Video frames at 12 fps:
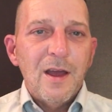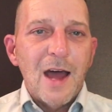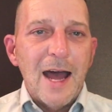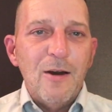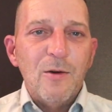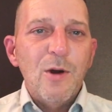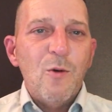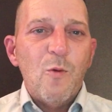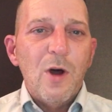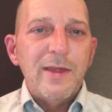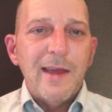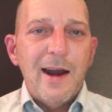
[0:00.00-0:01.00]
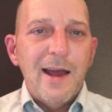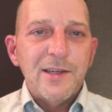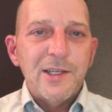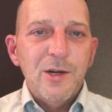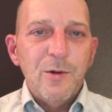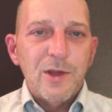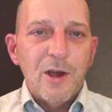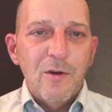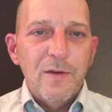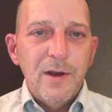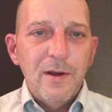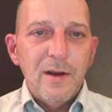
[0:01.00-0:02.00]
I don't know what that has to do with
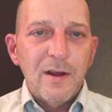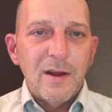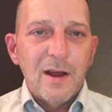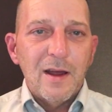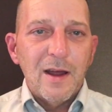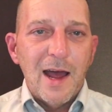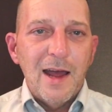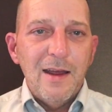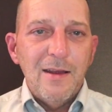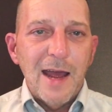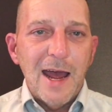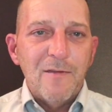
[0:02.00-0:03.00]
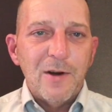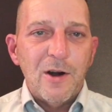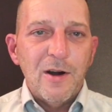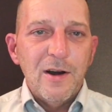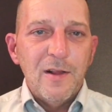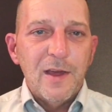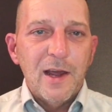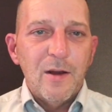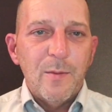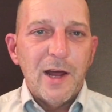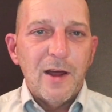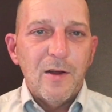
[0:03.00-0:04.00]
COVID. I haven't heard anything
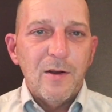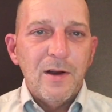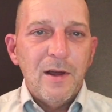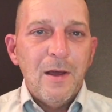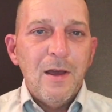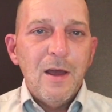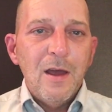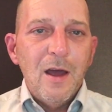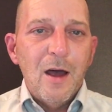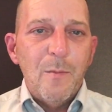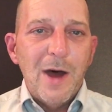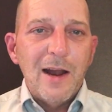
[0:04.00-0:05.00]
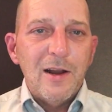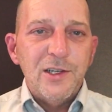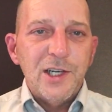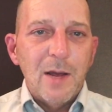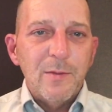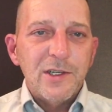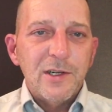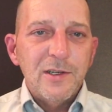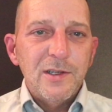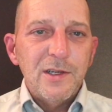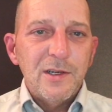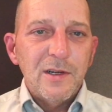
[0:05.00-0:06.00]
about a bottle of
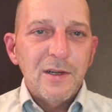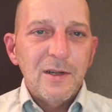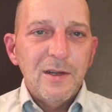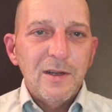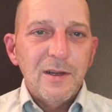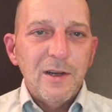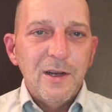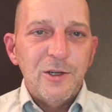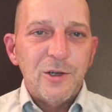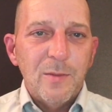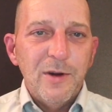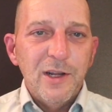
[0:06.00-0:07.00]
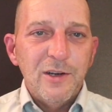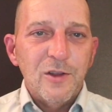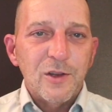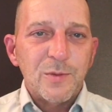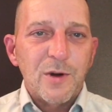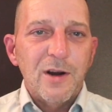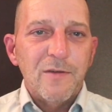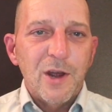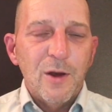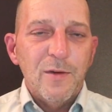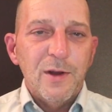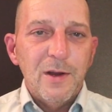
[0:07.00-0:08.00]
Jameson's contributing to the spread of
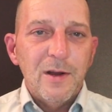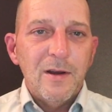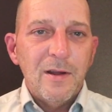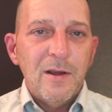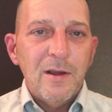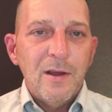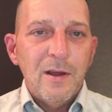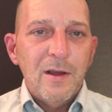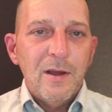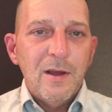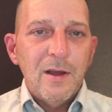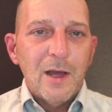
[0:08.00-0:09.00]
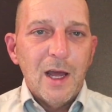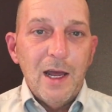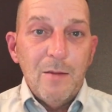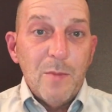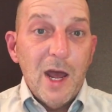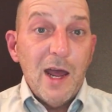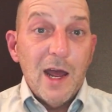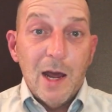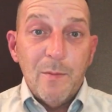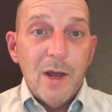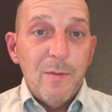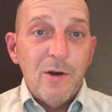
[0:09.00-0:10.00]
COVID. I
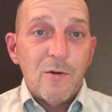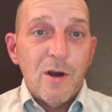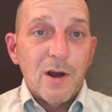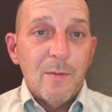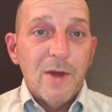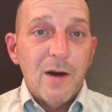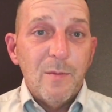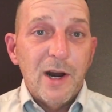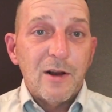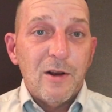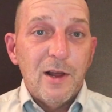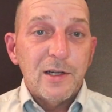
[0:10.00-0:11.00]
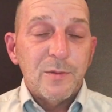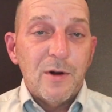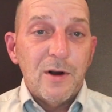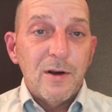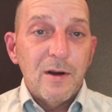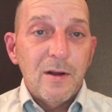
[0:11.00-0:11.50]
may be wrong. I'm not a medical expert.